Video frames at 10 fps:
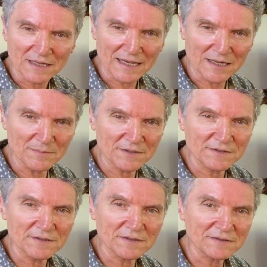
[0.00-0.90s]

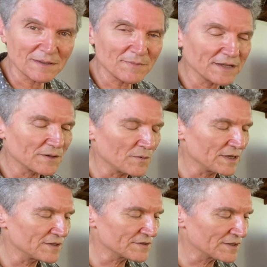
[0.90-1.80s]
element, something that we
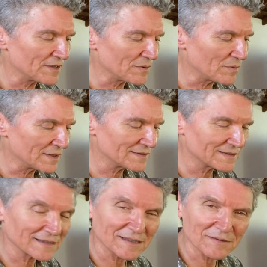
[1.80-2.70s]
just go
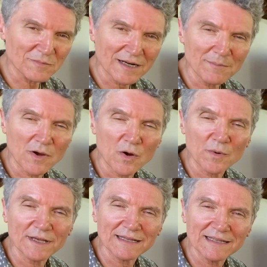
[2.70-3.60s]
once, when I'm
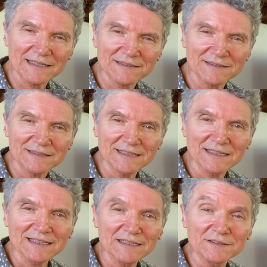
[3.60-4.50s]
holding this,
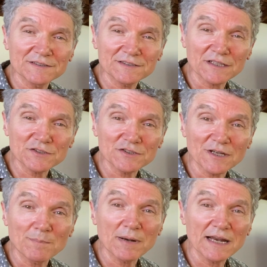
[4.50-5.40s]
it's such
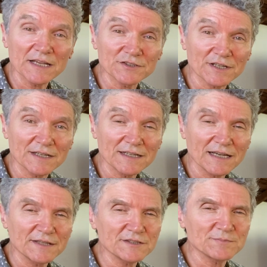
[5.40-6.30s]
a pleasure.
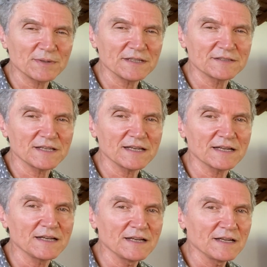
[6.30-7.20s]
And this piece
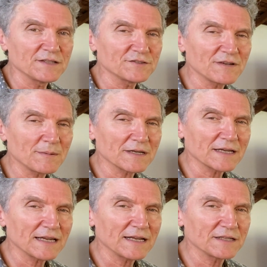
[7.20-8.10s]
here, ceramic,
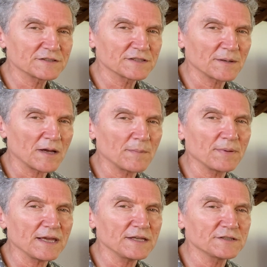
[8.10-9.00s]
again, it's a
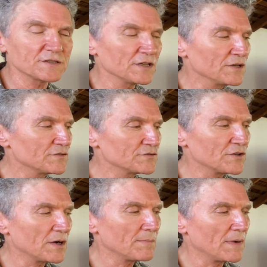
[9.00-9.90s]
piece
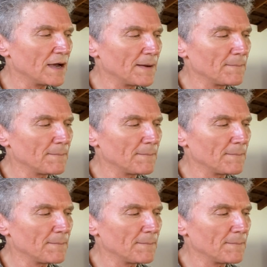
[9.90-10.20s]
from